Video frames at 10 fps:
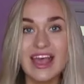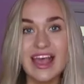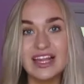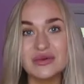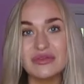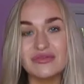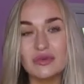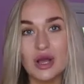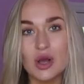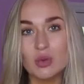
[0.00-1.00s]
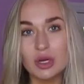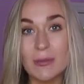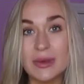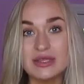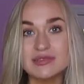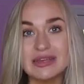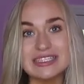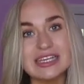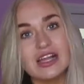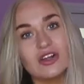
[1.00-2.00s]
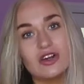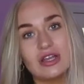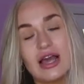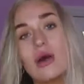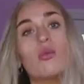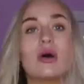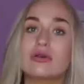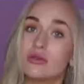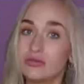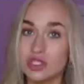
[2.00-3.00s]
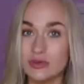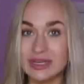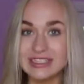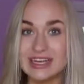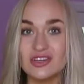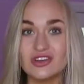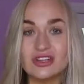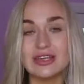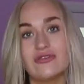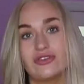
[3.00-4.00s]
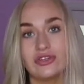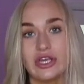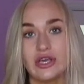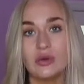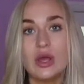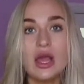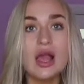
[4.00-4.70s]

Hello everyone, welcome back to my channel and welcome to my channel if you're new.